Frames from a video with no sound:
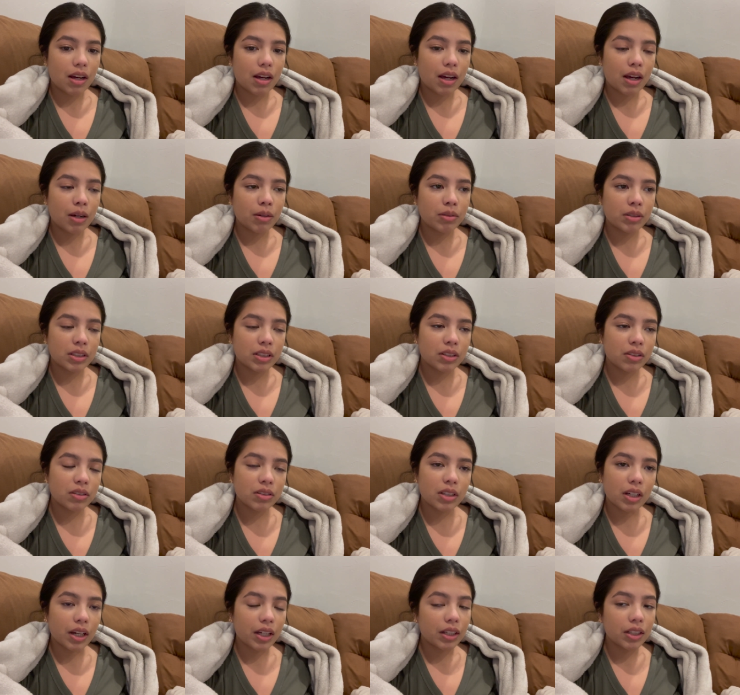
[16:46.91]
I was still
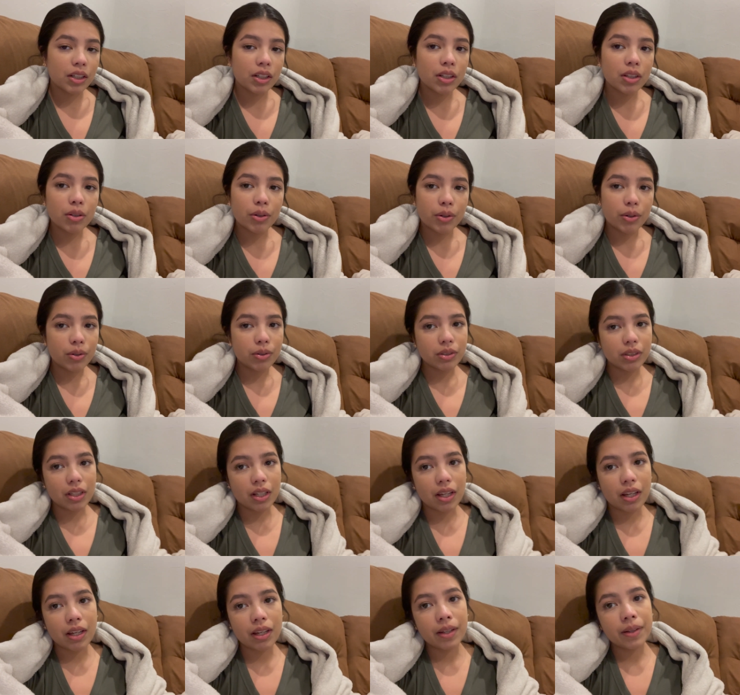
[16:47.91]
tired the whole
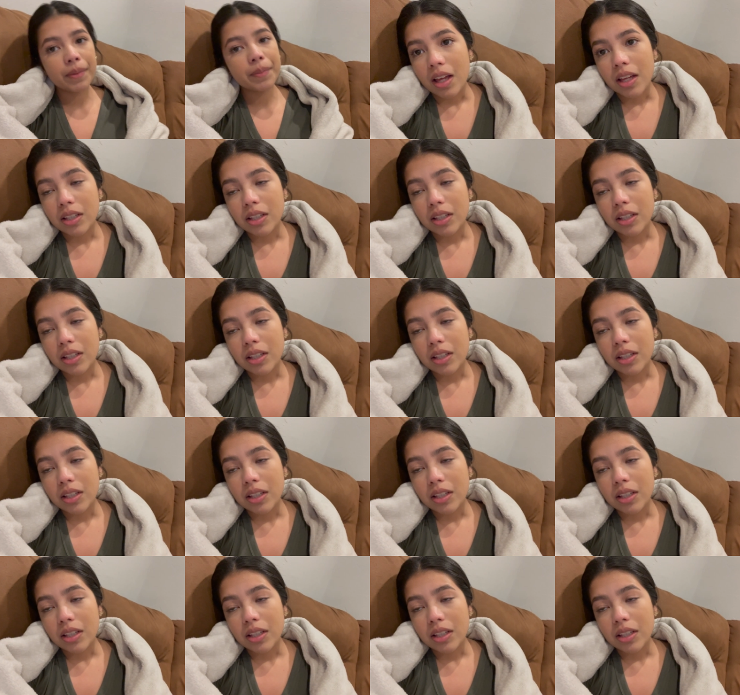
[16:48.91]
day.